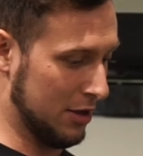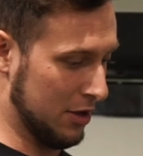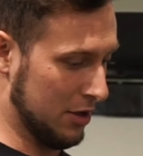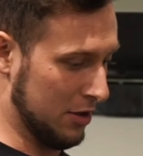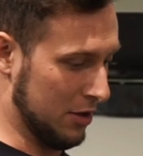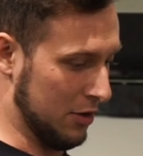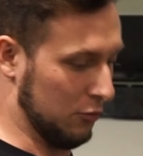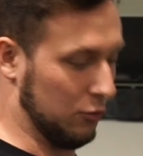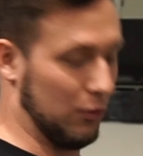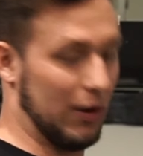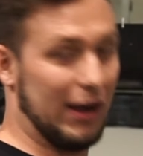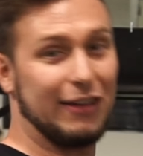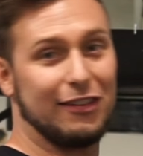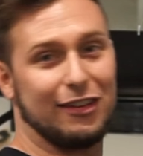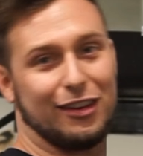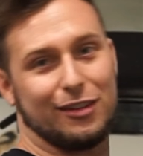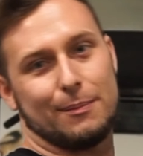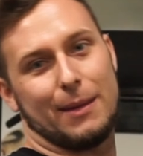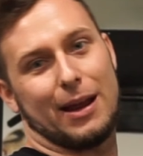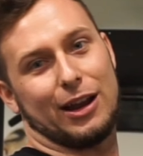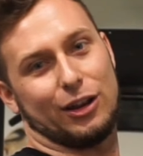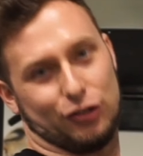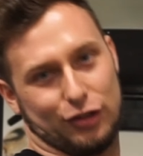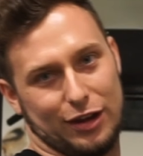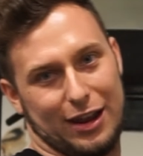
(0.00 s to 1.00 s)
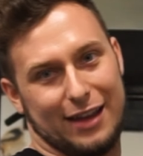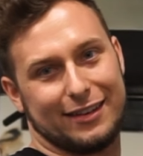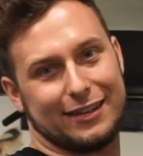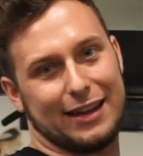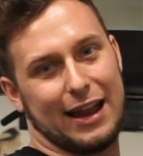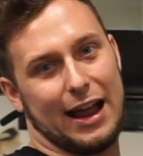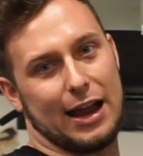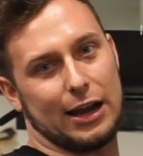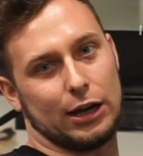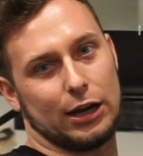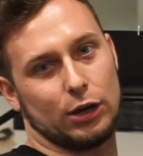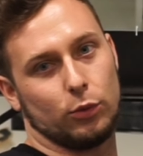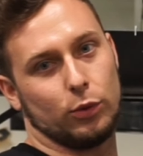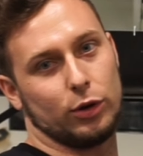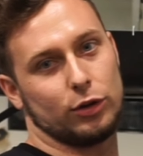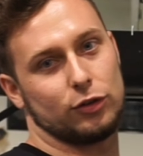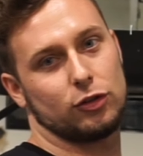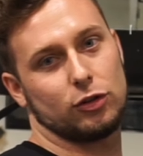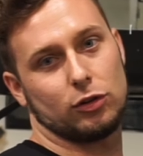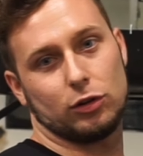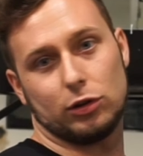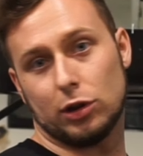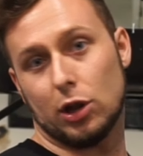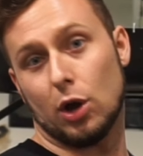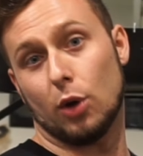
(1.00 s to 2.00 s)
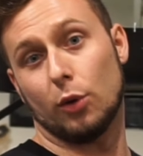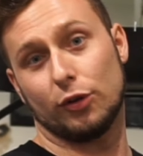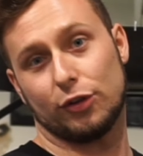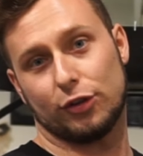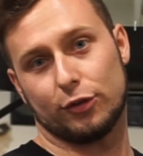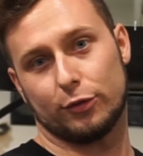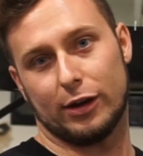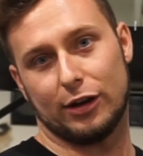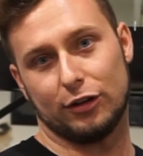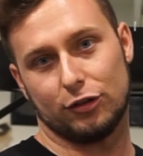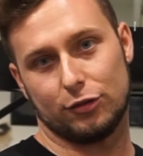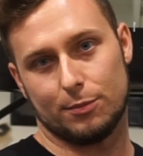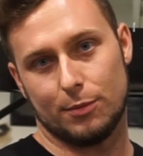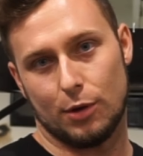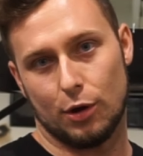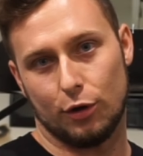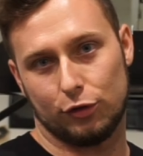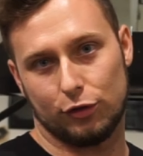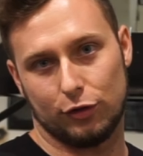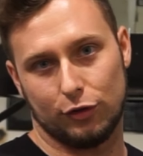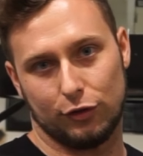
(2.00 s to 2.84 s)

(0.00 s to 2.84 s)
raises my chest higher, which lowers the range of motion.